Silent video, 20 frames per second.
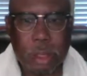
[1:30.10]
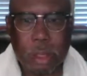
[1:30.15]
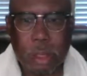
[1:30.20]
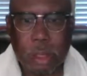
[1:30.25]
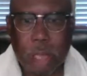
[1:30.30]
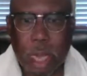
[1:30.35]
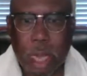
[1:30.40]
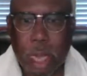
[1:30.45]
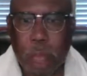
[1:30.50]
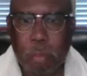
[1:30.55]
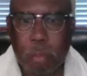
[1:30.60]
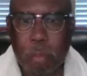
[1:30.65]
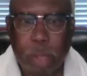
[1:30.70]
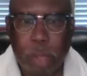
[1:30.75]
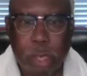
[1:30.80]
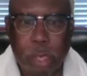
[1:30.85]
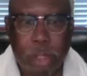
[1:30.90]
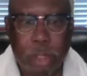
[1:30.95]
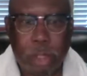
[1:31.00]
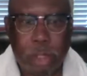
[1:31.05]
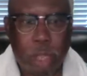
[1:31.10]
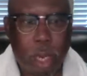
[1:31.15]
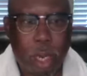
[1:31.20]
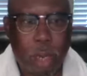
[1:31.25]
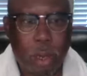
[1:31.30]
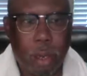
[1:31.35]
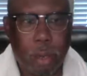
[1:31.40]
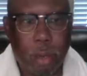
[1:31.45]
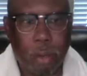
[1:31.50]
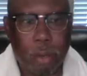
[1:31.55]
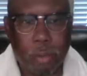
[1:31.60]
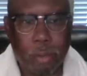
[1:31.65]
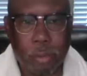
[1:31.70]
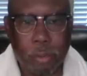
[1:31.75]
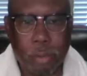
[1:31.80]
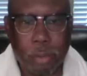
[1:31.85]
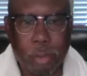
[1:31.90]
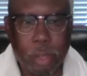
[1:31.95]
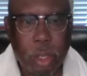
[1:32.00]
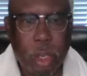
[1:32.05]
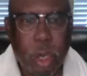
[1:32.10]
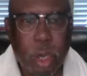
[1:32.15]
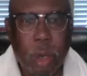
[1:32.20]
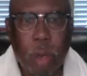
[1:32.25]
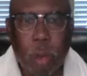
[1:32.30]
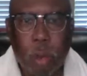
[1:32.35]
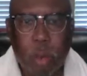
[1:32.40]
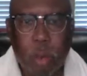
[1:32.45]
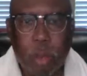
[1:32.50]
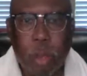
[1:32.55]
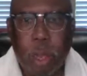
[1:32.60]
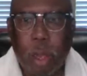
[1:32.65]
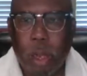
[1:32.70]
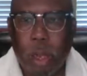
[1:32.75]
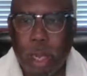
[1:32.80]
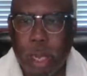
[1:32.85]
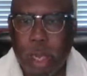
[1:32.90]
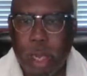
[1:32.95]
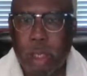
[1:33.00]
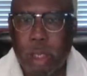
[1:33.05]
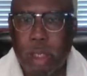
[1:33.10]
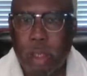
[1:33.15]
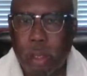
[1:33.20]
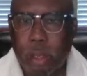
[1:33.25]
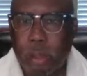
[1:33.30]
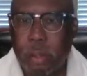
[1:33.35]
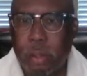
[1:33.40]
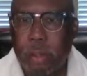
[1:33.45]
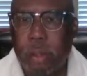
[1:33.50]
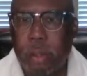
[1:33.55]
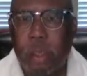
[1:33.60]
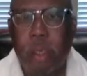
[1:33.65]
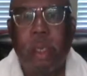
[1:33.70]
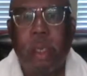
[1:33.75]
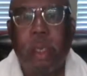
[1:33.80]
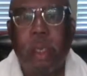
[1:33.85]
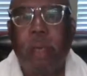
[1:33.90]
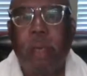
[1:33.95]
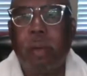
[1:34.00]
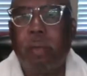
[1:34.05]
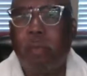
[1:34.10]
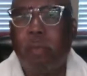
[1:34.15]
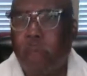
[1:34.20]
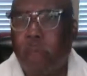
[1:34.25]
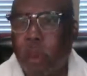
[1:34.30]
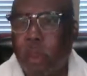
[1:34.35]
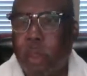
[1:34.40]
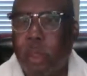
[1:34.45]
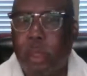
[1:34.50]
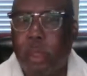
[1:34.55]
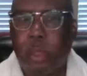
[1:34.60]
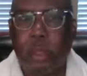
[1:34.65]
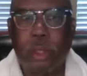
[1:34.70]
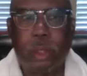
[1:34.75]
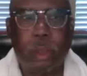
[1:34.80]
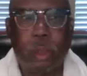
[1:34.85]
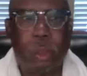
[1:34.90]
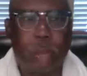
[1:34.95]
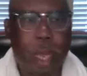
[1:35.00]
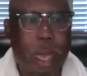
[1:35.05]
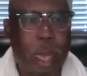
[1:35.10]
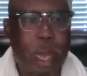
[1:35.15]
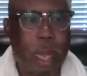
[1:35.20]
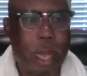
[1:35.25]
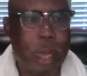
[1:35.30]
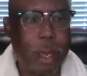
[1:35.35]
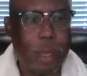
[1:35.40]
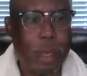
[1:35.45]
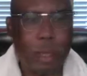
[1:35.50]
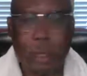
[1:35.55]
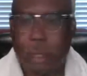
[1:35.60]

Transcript: God bless y'all. I hope y'all had a good Fourth of July.